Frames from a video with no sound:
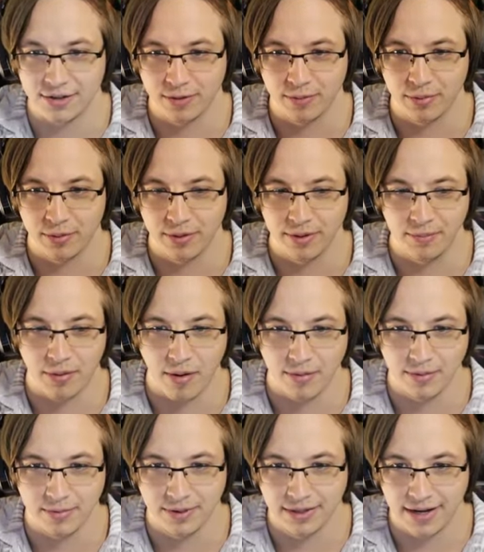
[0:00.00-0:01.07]
point,
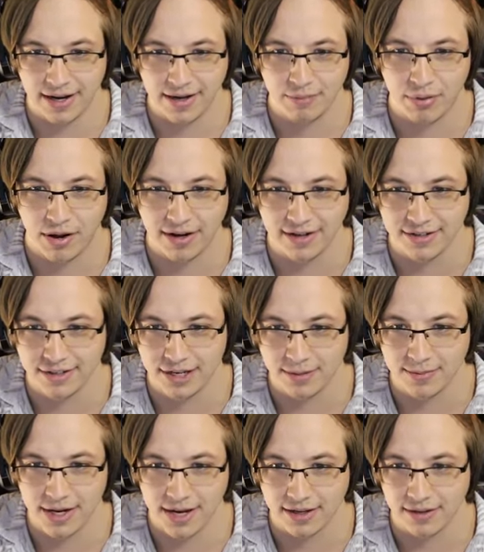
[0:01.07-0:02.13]
probably. I probably need to stop
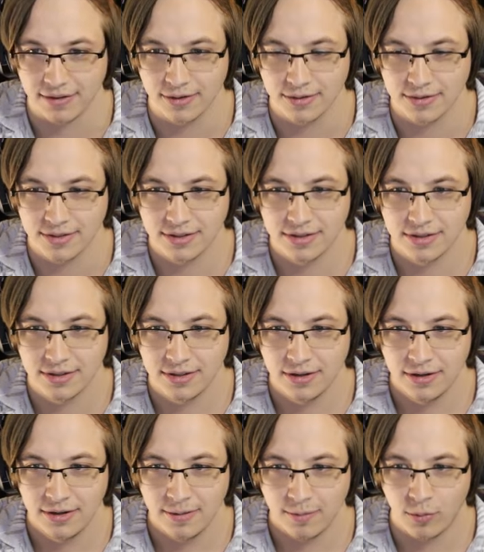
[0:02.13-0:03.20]
taking those.
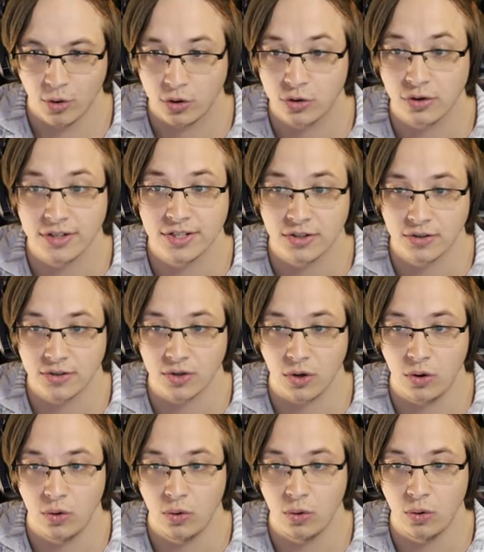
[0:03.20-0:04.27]
More crystals.
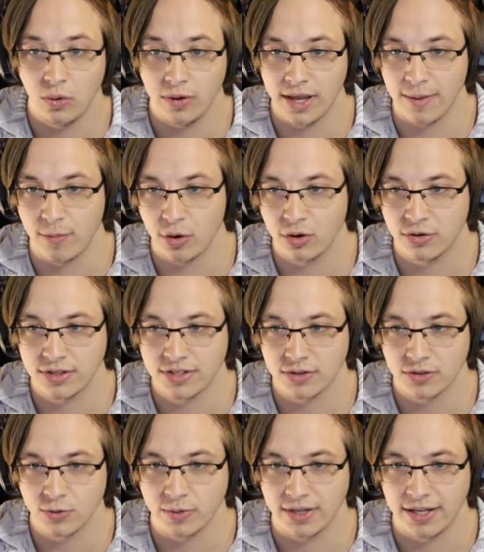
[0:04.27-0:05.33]
Oh, yeah. More
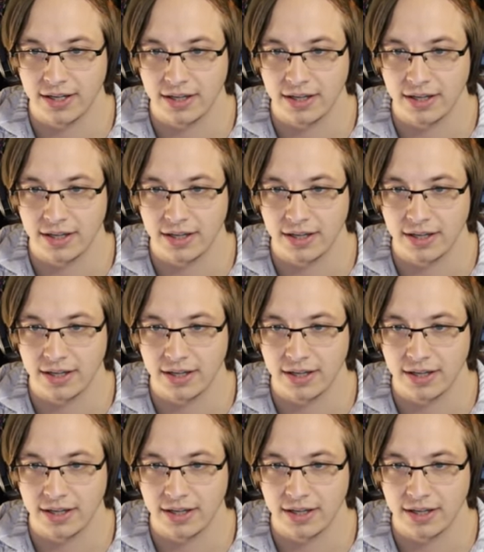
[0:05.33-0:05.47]
crystals when killing